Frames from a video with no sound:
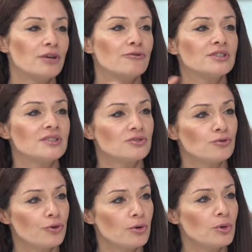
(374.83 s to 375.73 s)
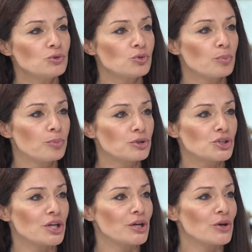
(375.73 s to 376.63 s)
First and foremost,
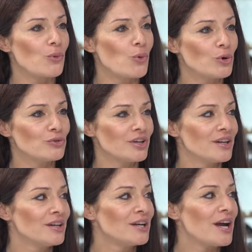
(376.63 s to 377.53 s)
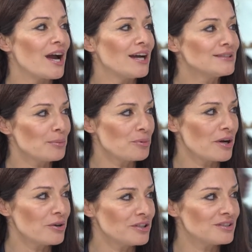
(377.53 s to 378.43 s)
pushing water as a
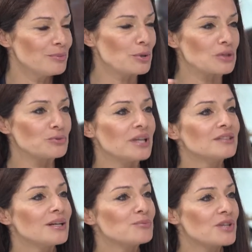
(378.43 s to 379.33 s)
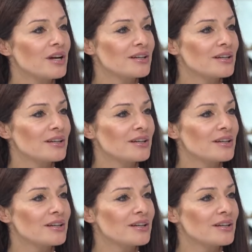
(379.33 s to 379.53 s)
priority, because many times I